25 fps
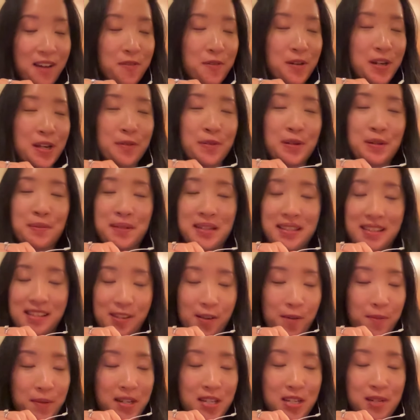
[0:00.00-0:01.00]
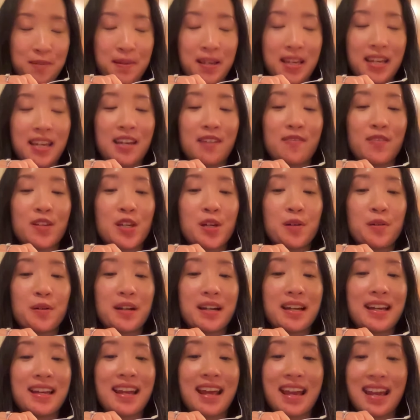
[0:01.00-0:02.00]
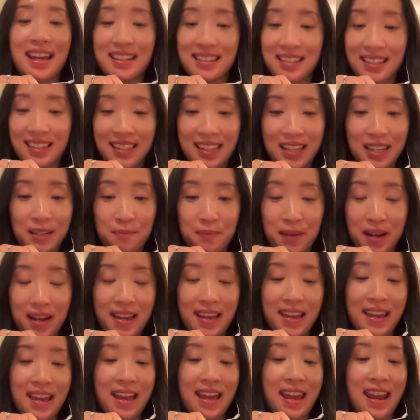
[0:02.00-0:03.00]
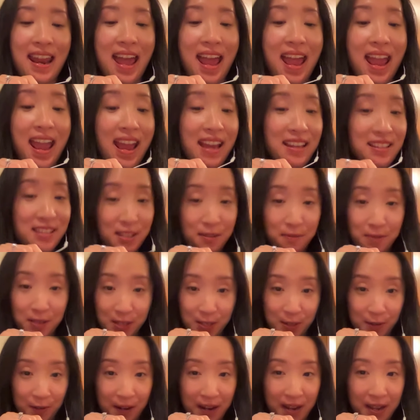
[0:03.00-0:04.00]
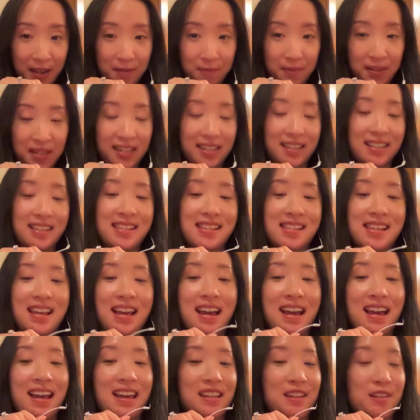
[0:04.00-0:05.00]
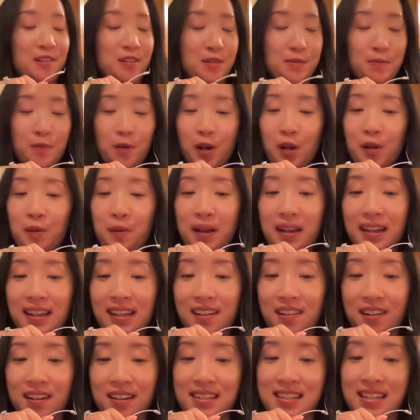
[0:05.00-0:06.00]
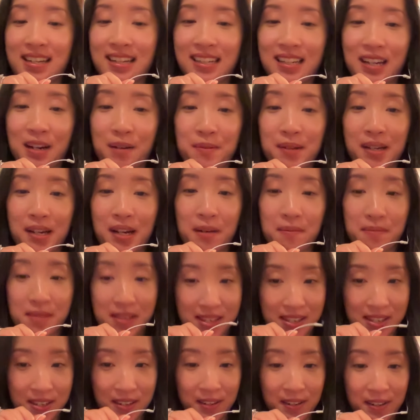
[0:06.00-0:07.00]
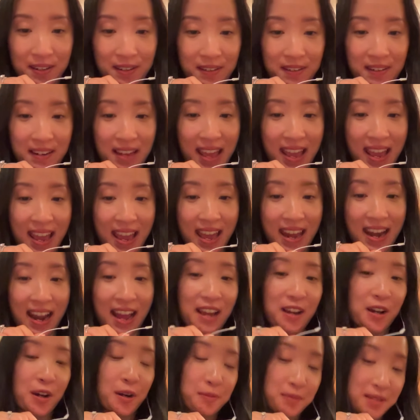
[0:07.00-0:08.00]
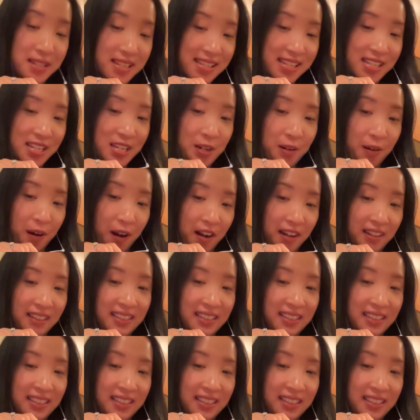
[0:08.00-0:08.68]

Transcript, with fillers: it would mean so much to me if you would hit the like button and subscribe, because there's more wedding content coming up soon, and I hope to see you all